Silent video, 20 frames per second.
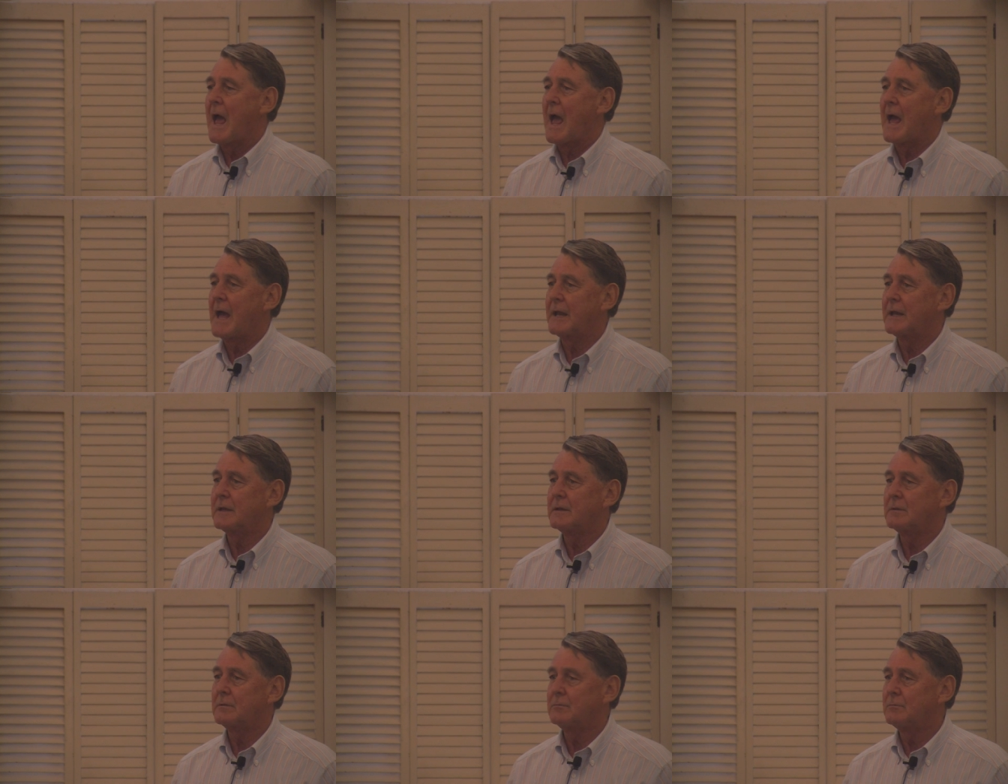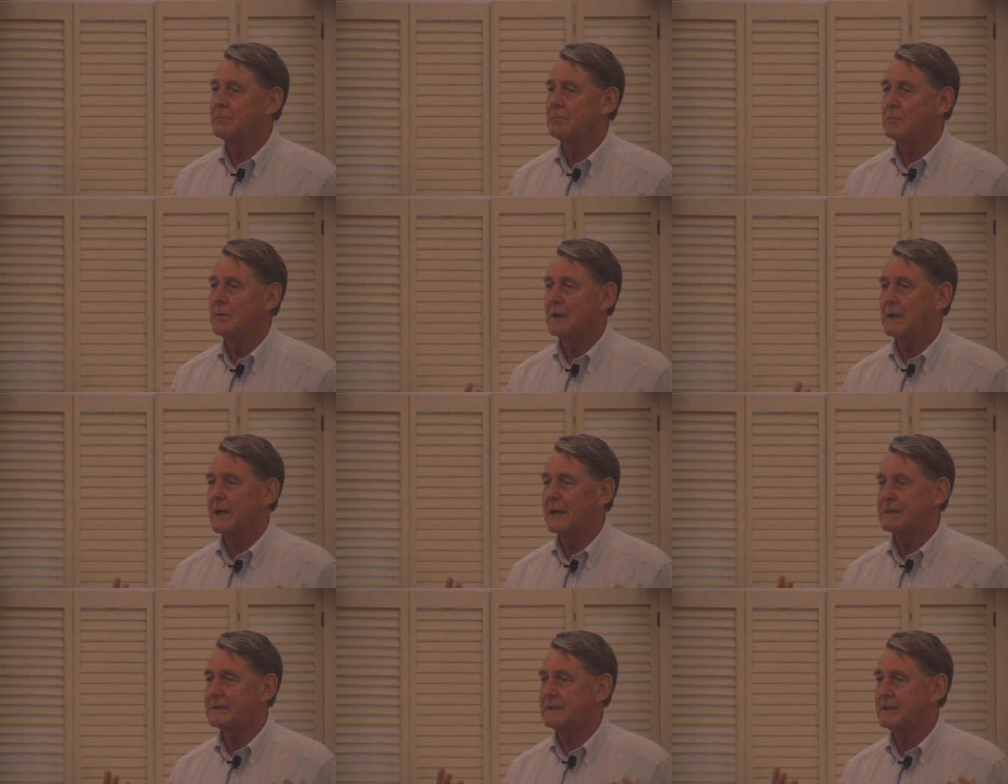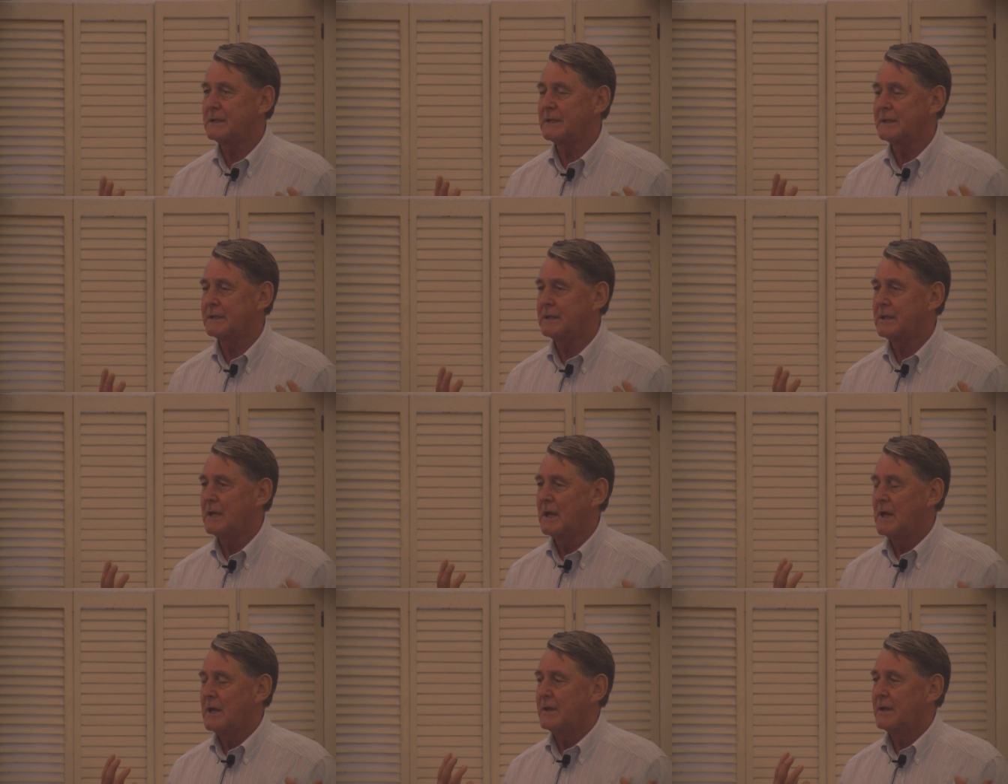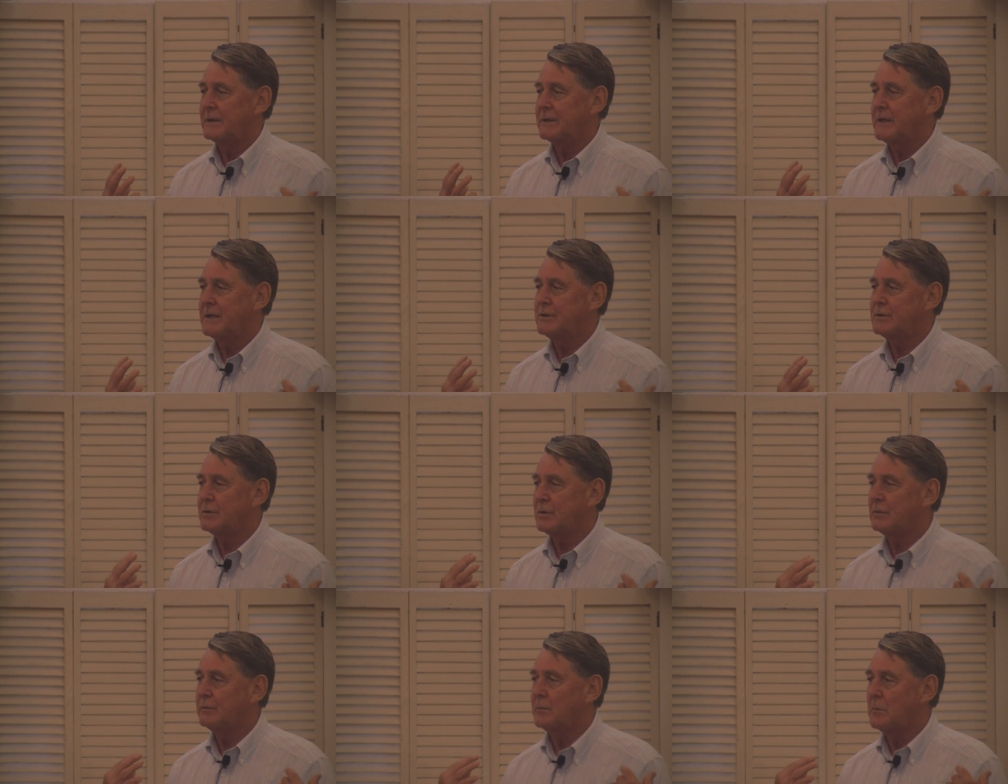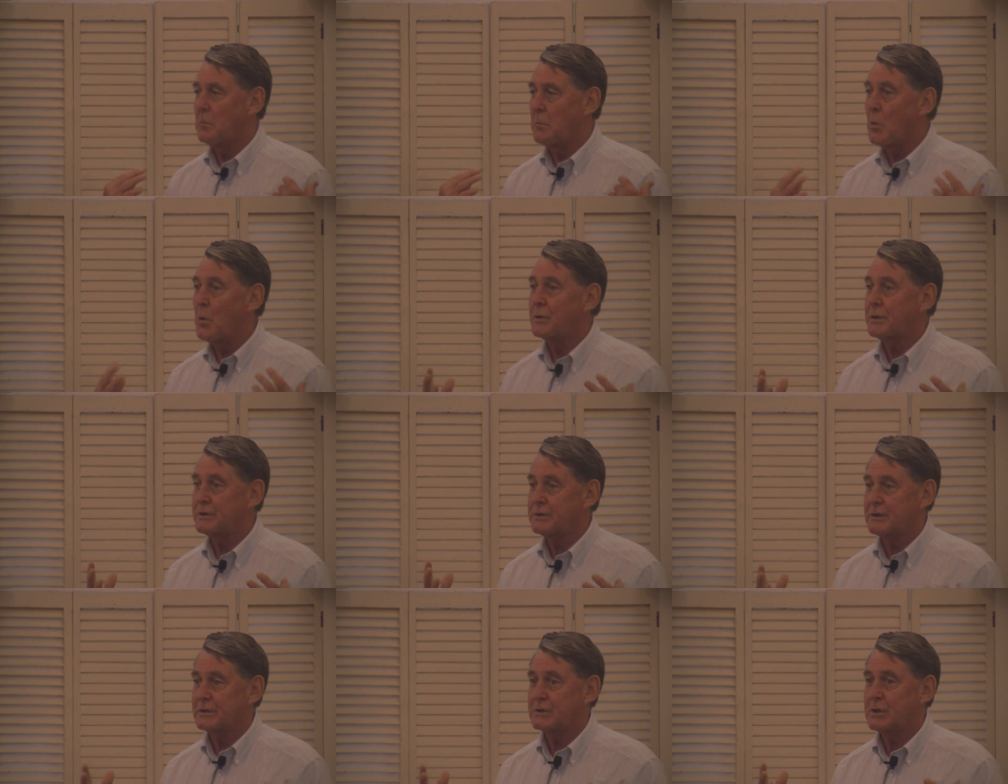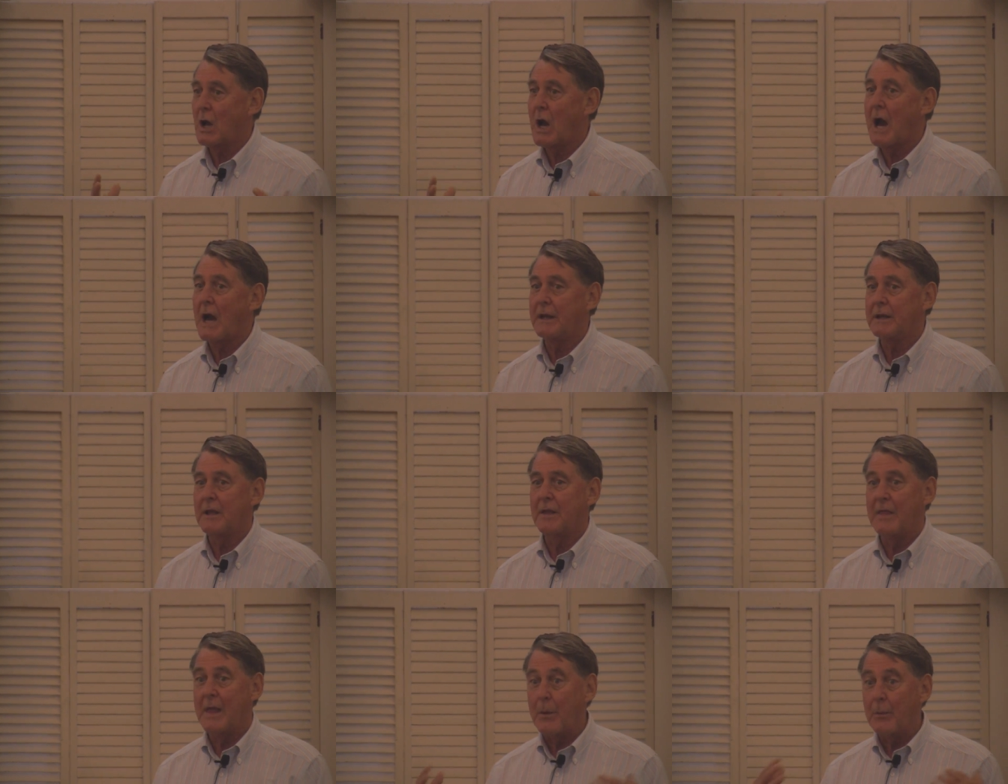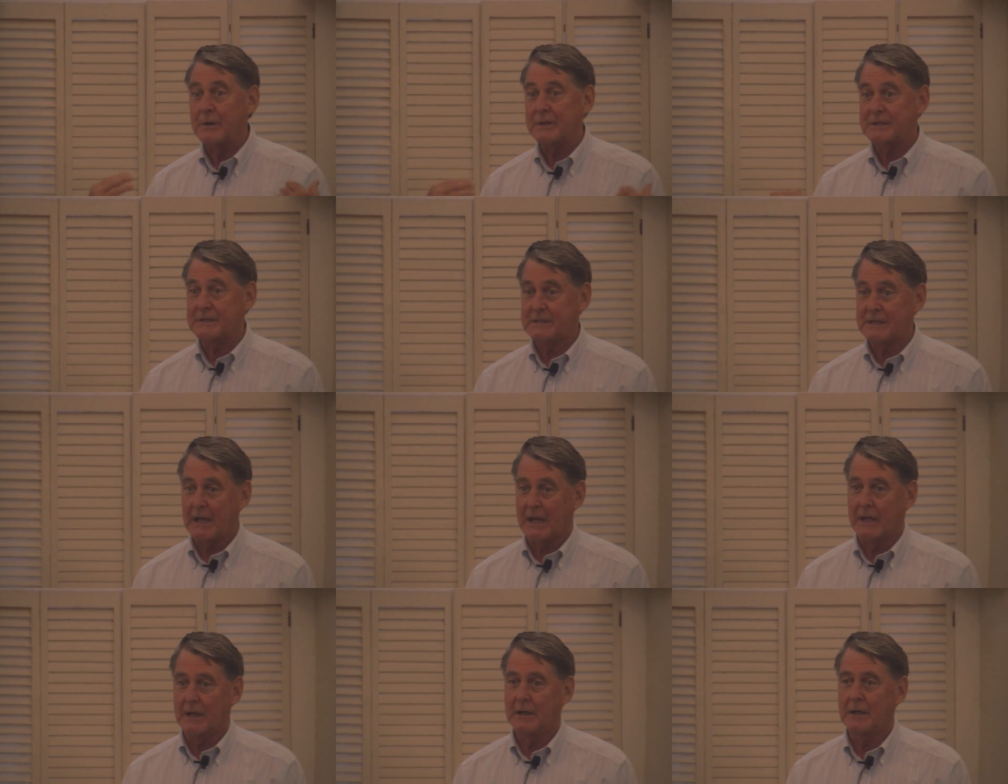and realizing that, that these children were more than just hot, they were sick